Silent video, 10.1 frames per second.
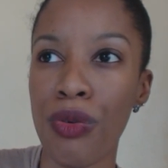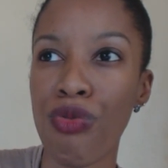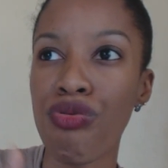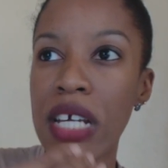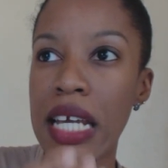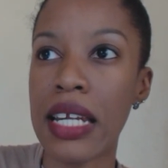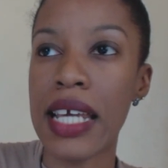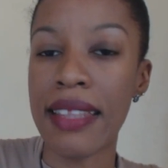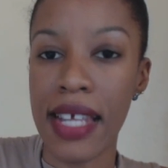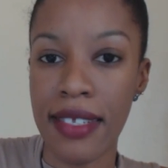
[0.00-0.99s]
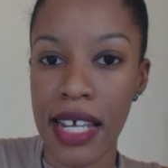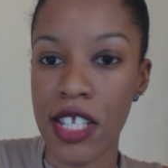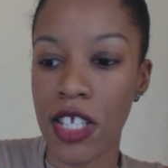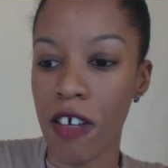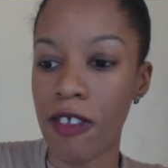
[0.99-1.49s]
read in the
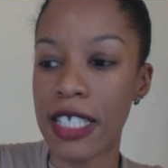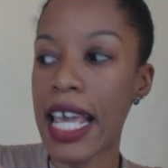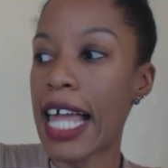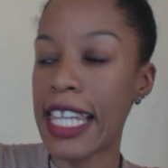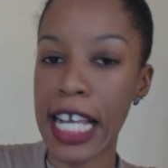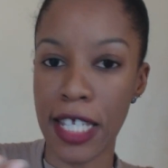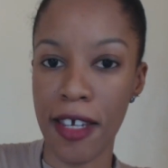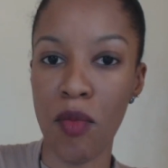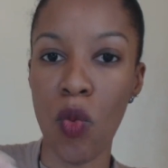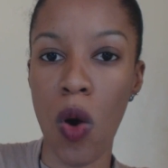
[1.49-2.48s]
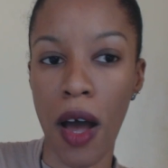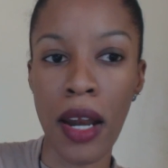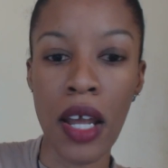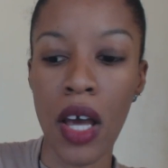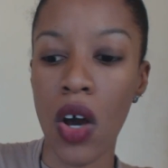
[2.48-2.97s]
sense of telling
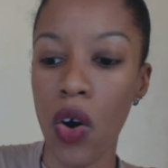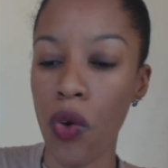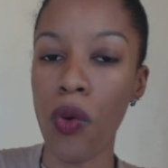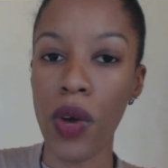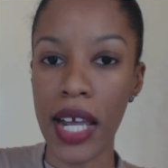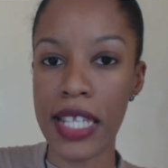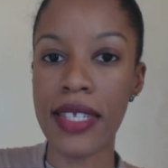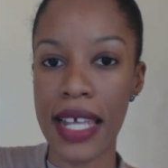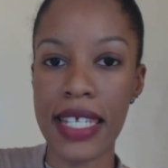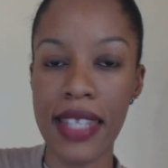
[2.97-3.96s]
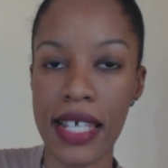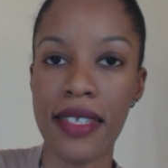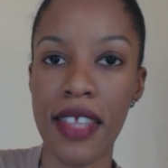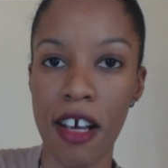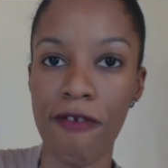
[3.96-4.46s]
someone, oh, it says
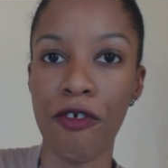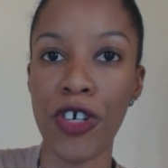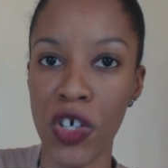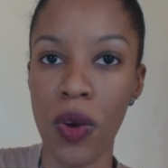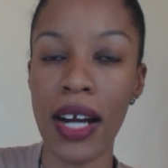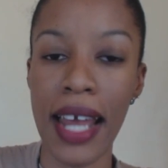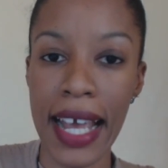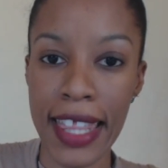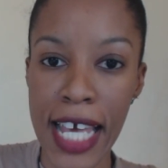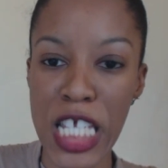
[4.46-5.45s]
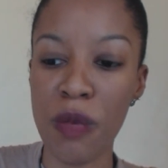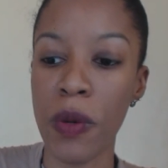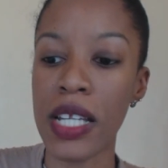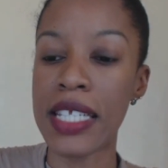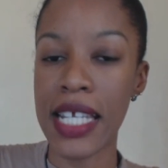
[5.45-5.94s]
this, therefore you are like this,
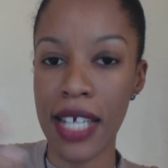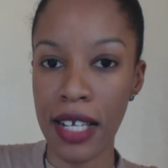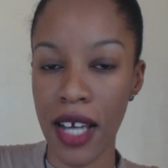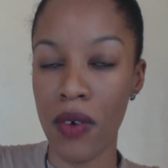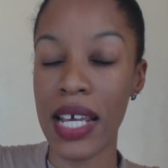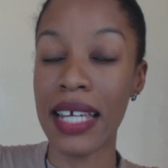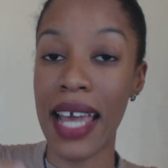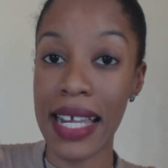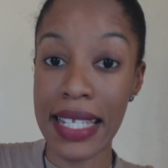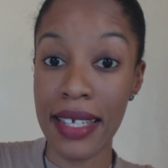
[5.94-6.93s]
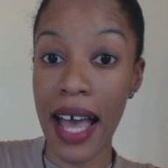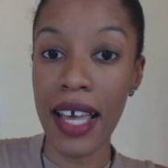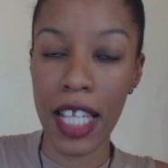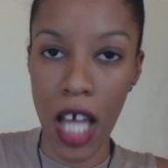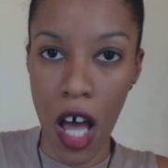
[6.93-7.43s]
but sitting down in a
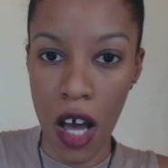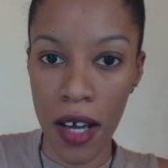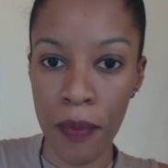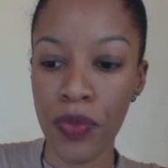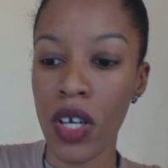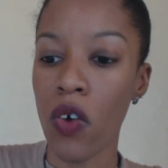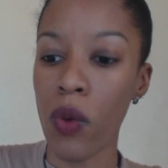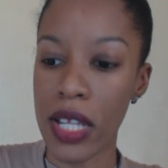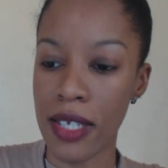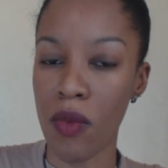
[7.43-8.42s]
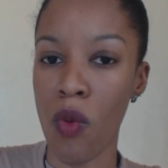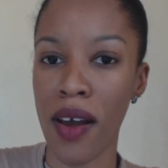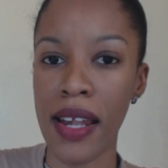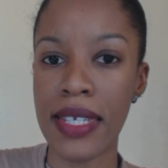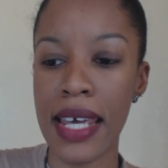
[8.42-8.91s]
dialogue with
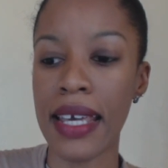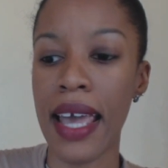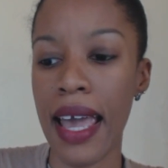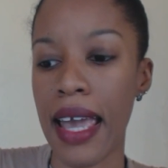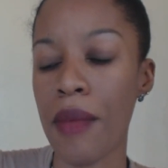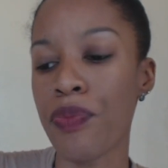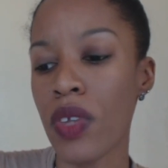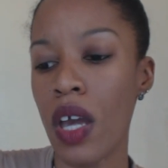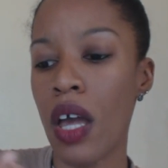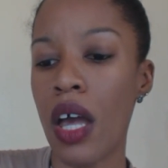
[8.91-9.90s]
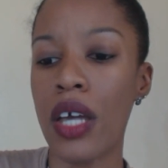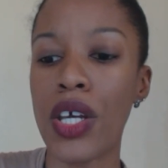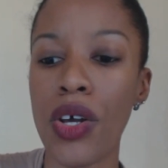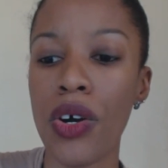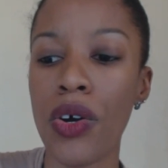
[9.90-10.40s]
someone and saying, hey,
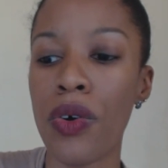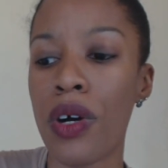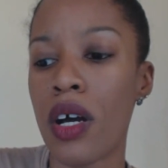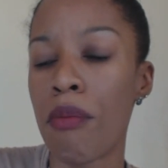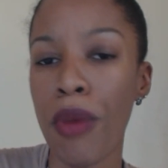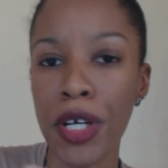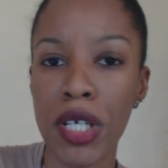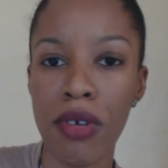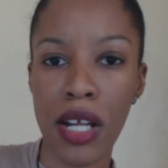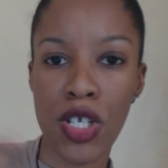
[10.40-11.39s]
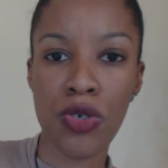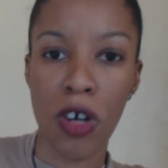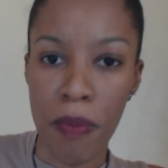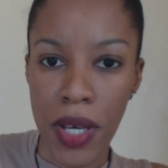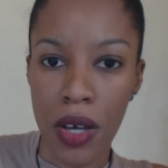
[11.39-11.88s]
Mercury in
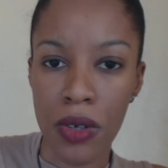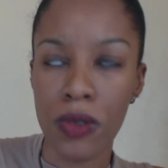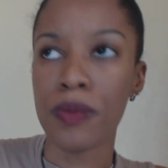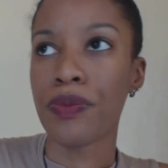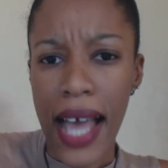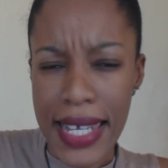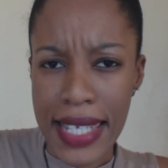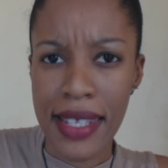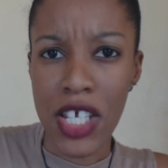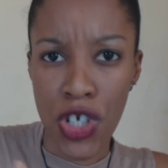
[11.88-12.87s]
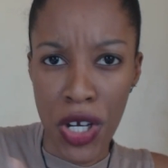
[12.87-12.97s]
Scorpio has this